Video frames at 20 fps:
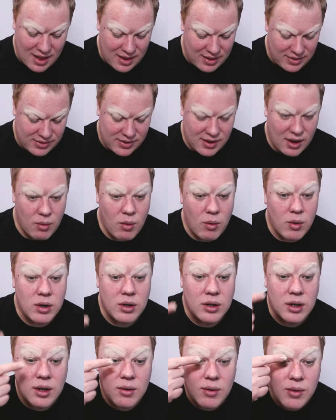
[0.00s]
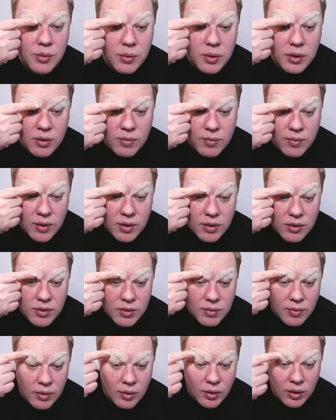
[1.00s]
So what we're going to do is we're going to first
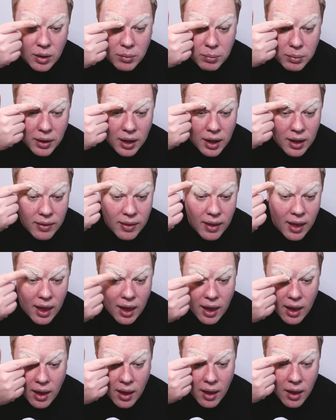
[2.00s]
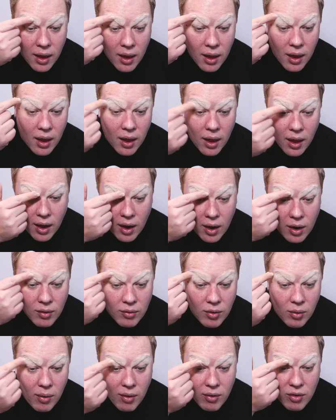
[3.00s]
of all apply that
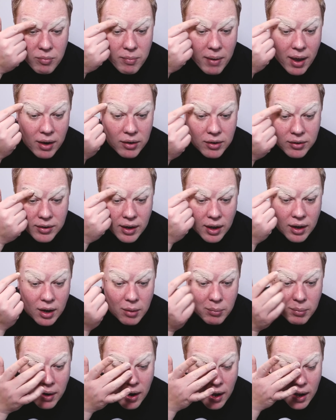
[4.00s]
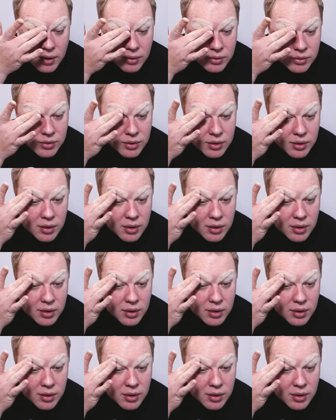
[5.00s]
over where we've powdered down our brows.